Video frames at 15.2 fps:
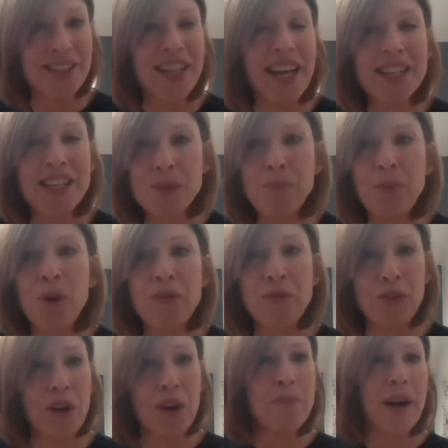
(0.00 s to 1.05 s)
tech support
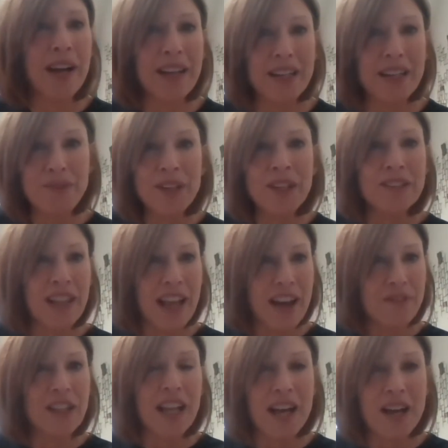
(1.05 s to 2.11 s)
for our body. We
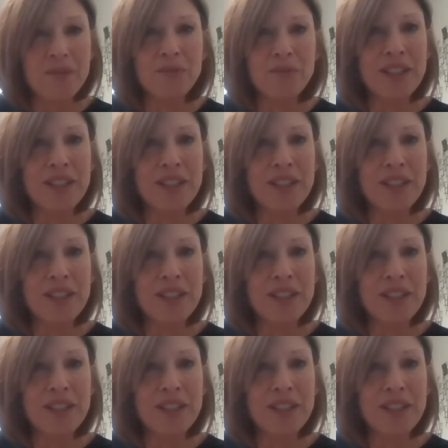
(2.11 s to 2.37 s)
level up.